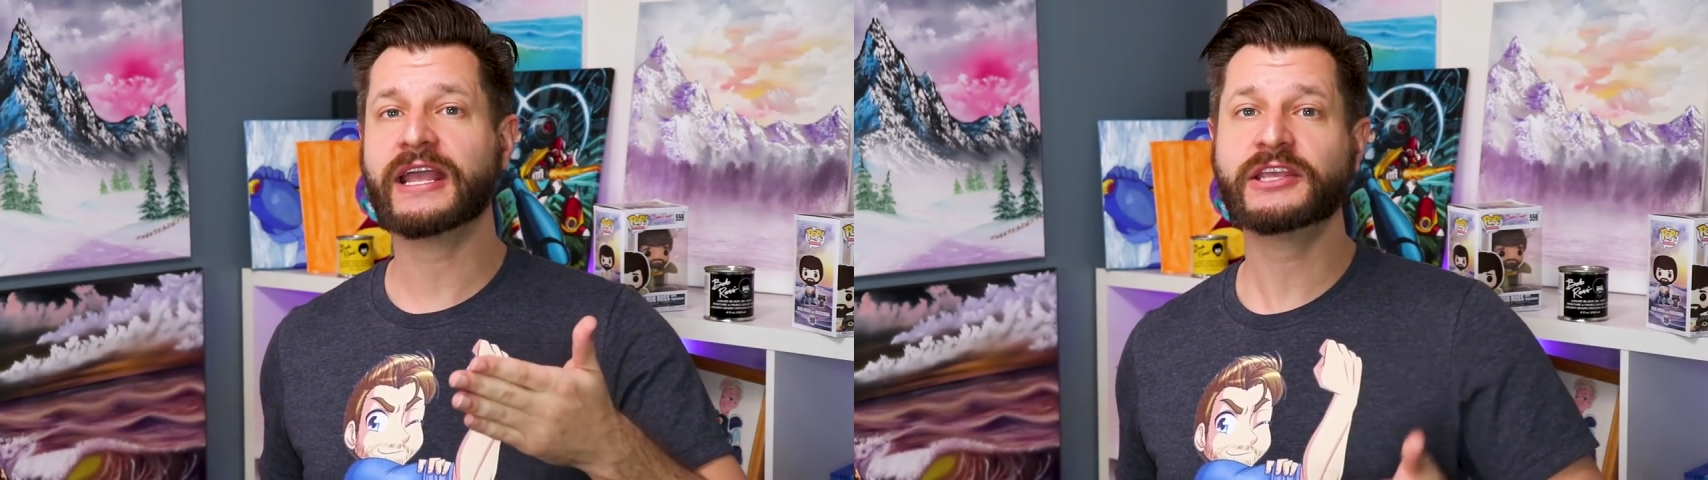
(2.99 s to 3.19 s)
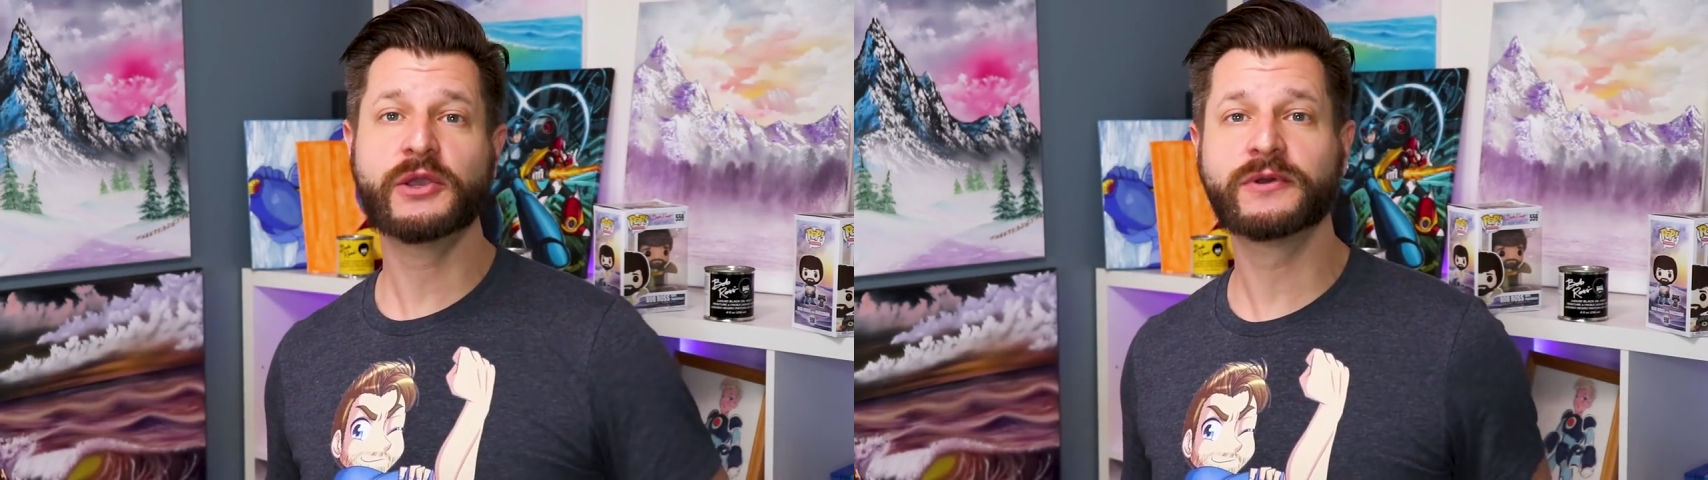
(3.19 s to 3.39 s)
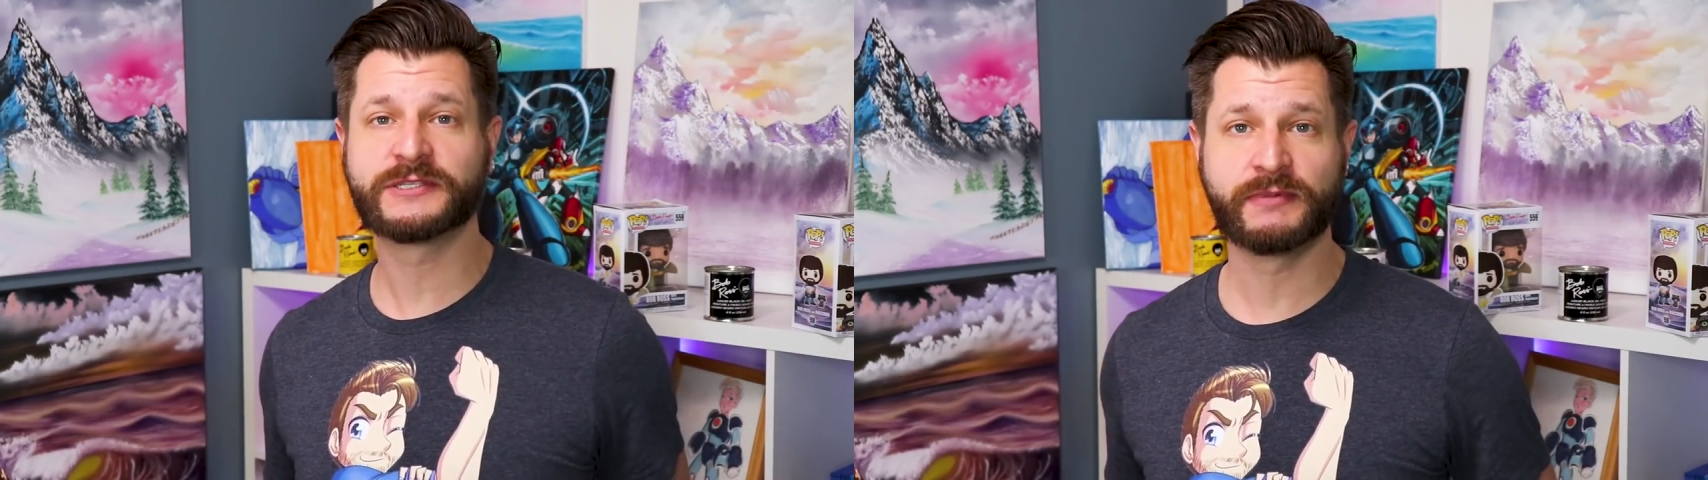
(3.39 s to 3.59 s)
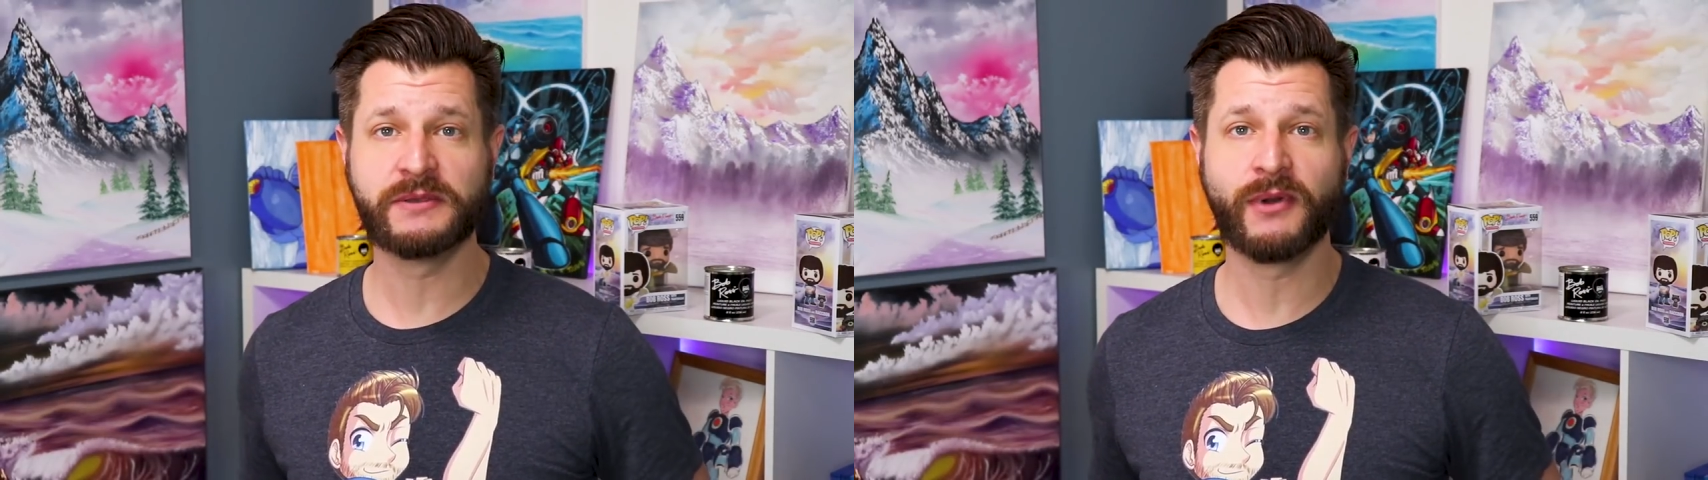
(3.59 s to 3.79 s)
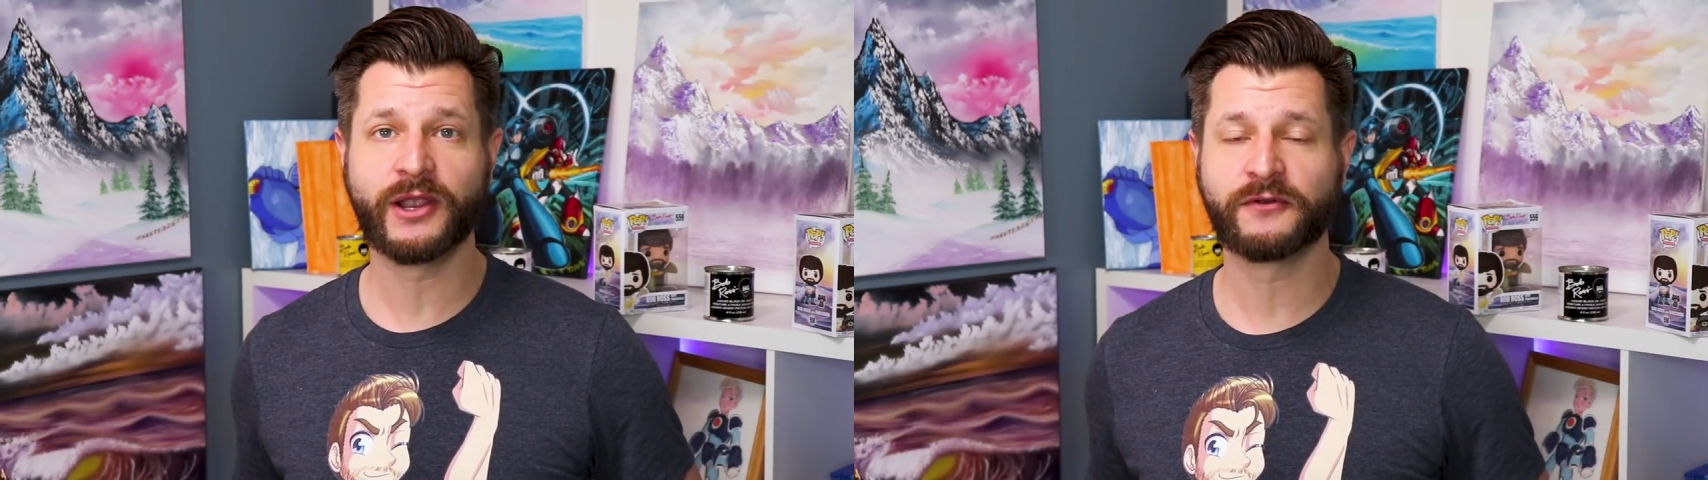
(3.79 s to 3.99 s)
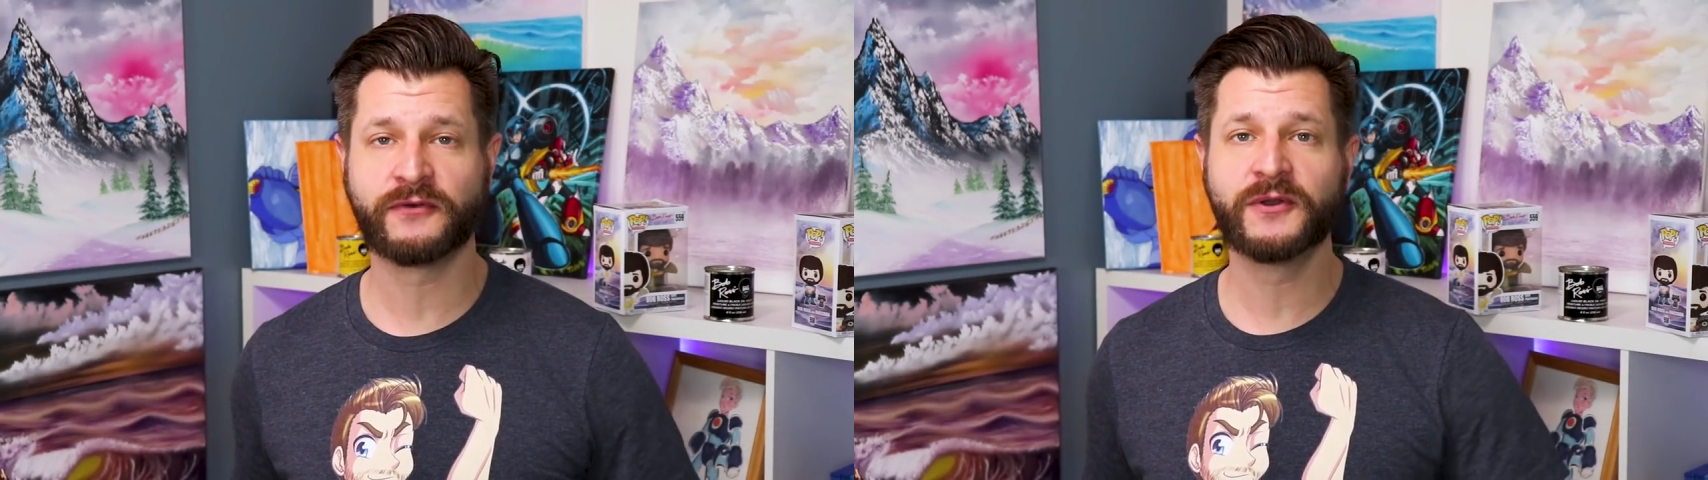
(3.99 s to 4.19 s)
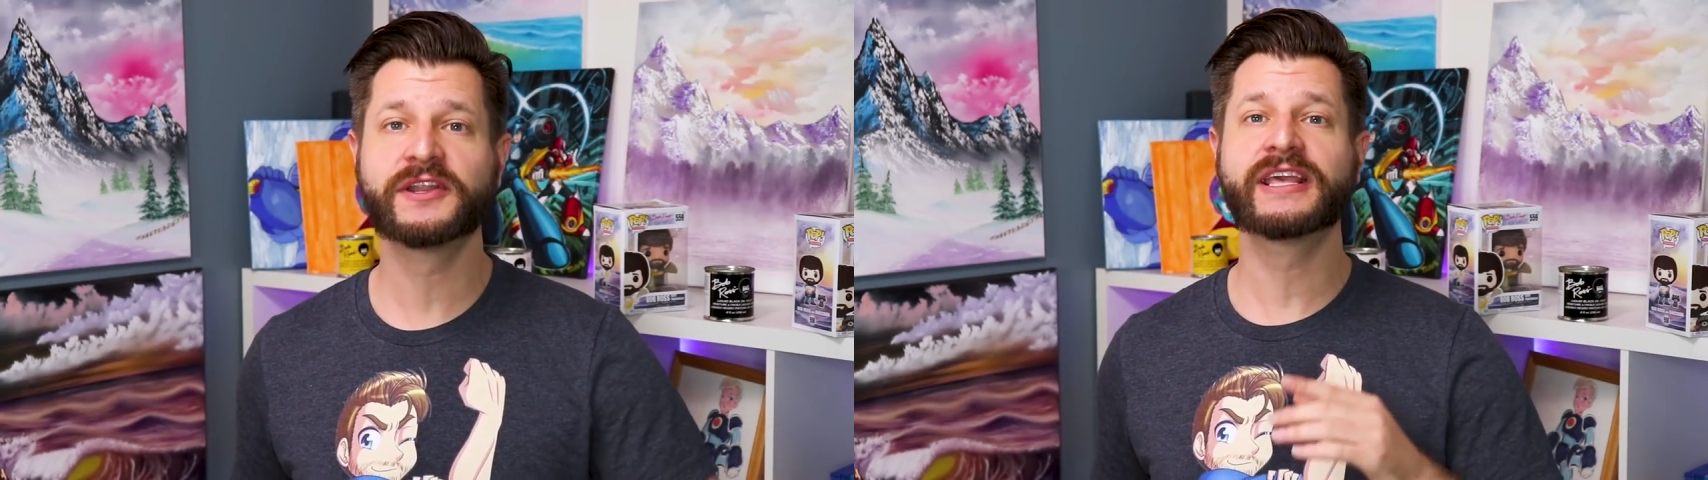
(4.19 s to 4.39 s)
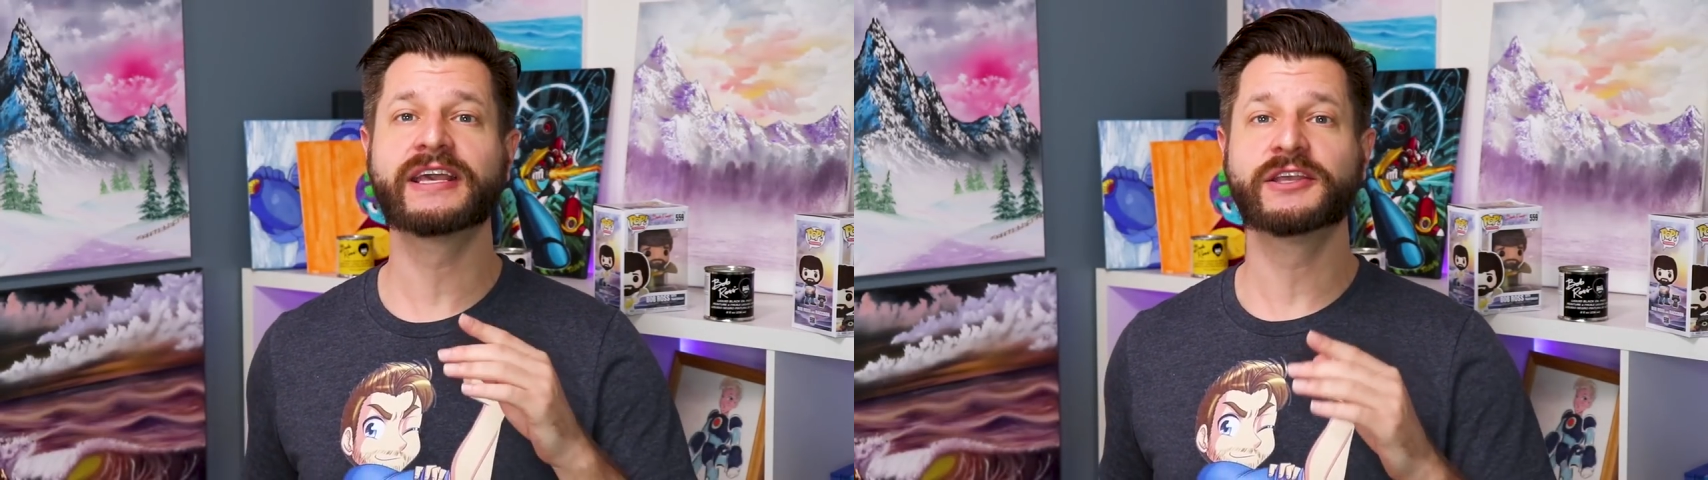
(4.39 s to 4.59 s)
a USB microphone
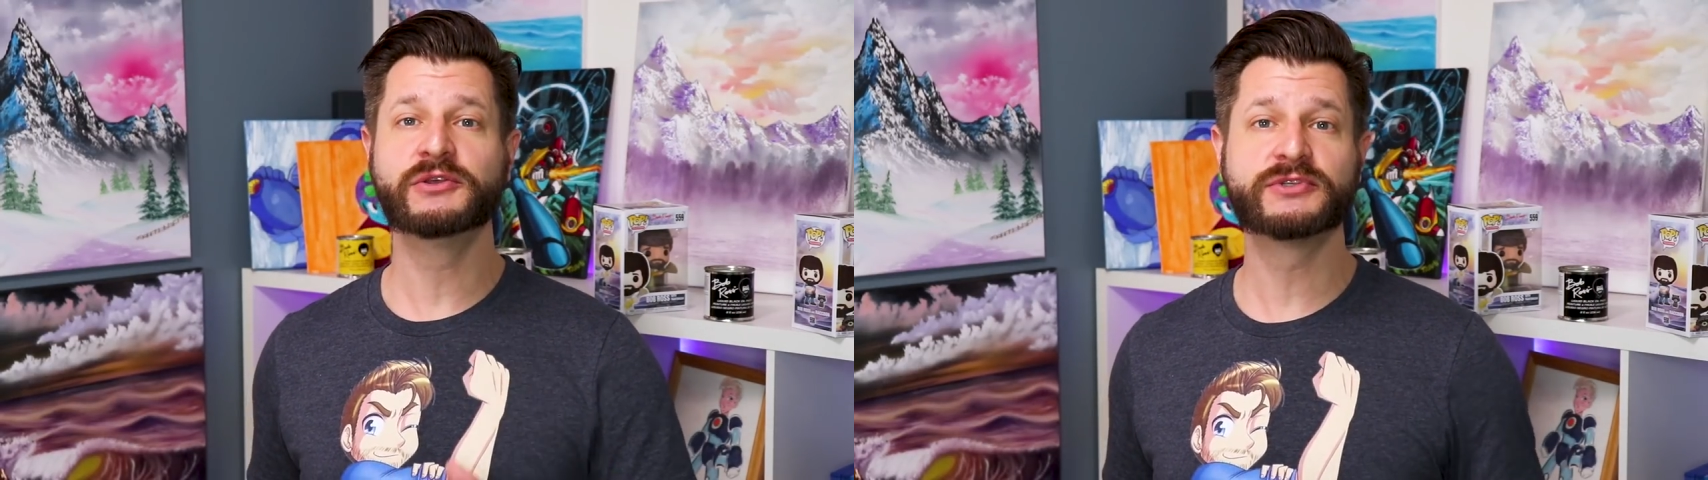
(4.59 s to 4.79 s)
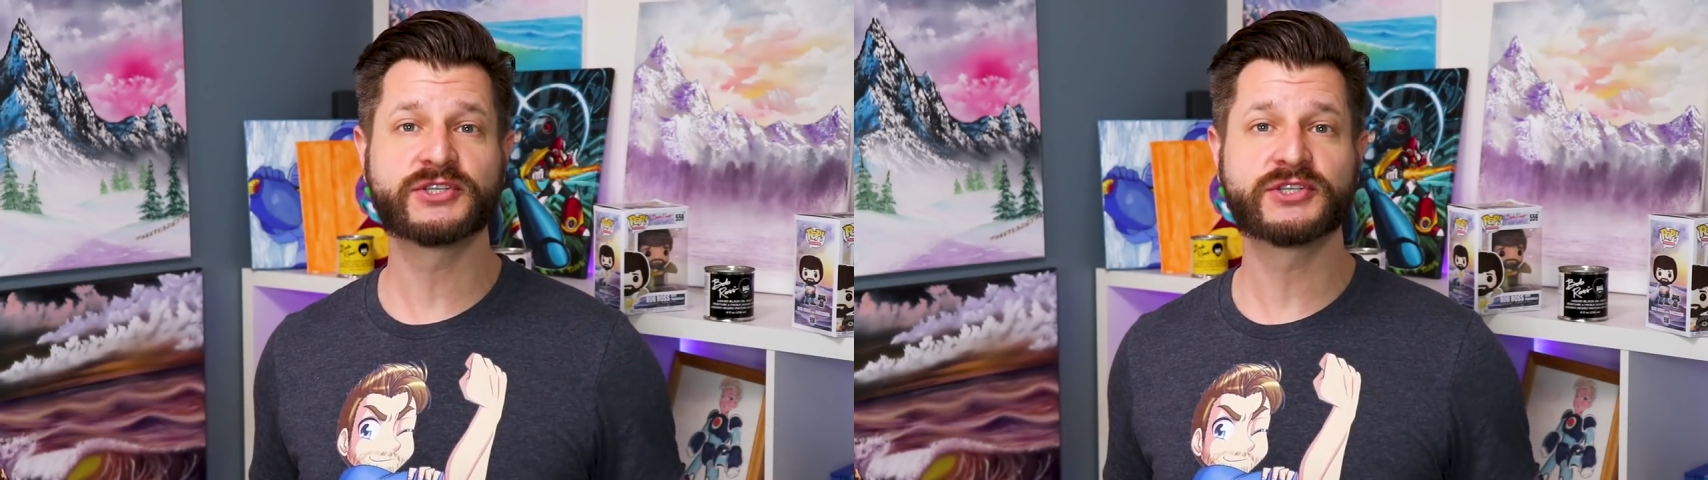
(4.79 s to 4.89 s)
to get you